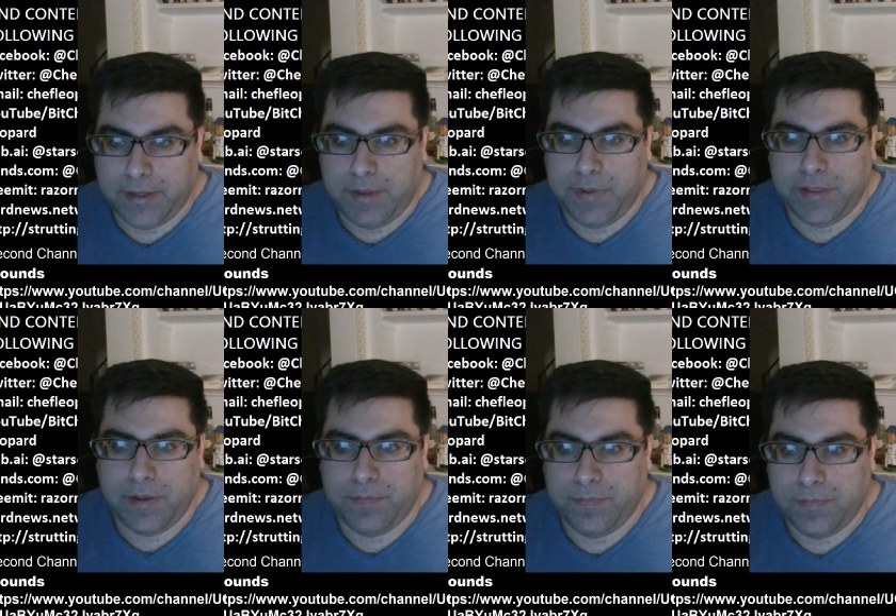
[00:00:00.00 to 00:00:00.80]
keeping
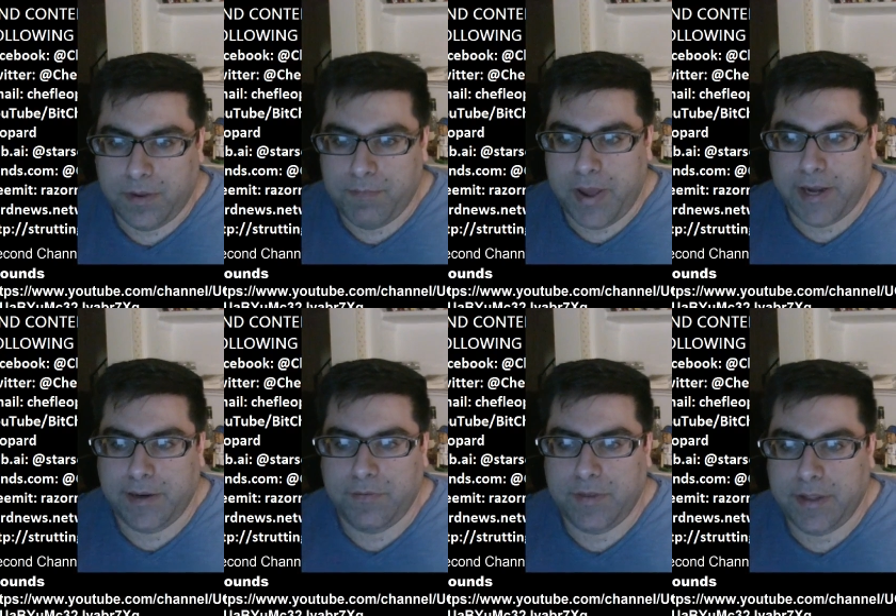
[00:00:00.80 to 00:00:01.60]
them
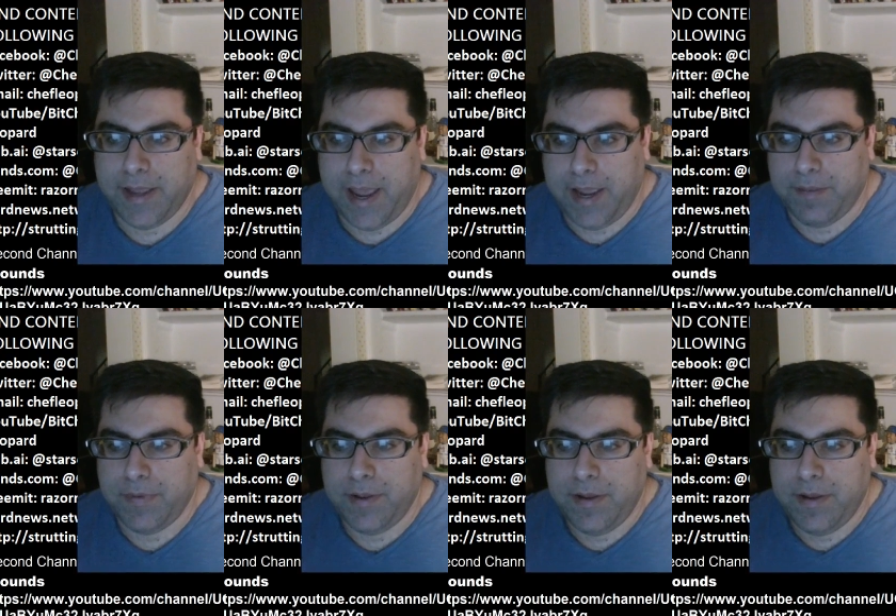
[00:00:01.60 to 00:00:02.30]
competitive in the game,